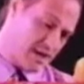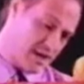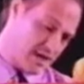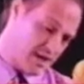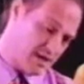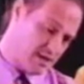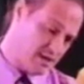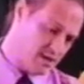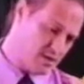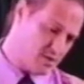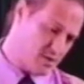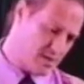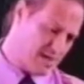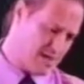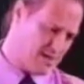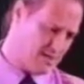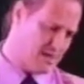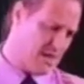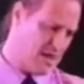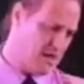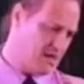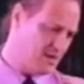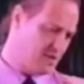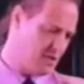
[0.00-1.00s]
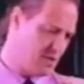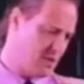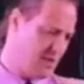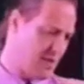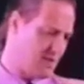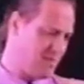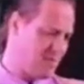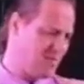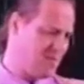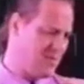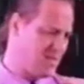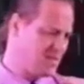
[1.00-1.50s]
connected as well as those two.
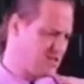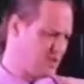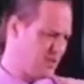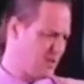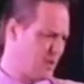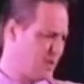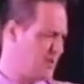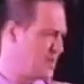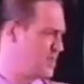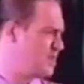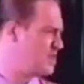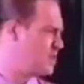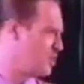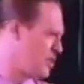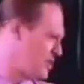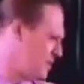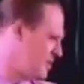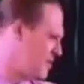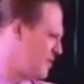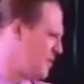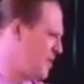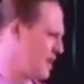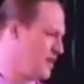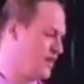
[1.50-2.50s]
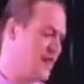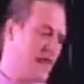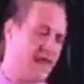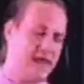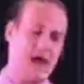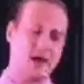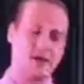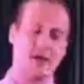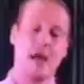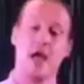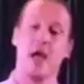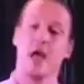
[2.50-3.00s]
Now, I mean, that's logic. You can figure
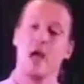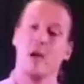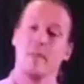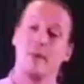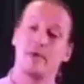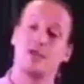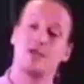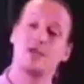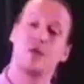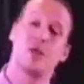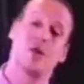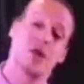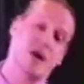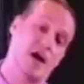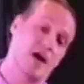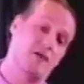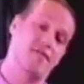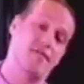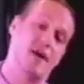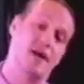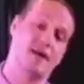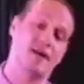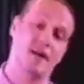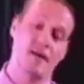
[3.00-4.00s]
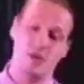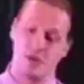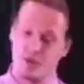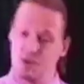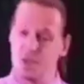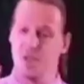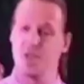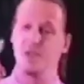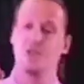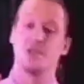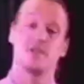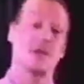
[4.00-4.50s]
that out. But you know what I find
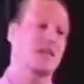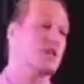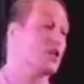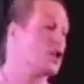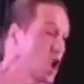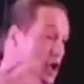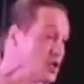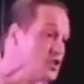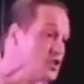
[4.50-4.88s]
interesting is that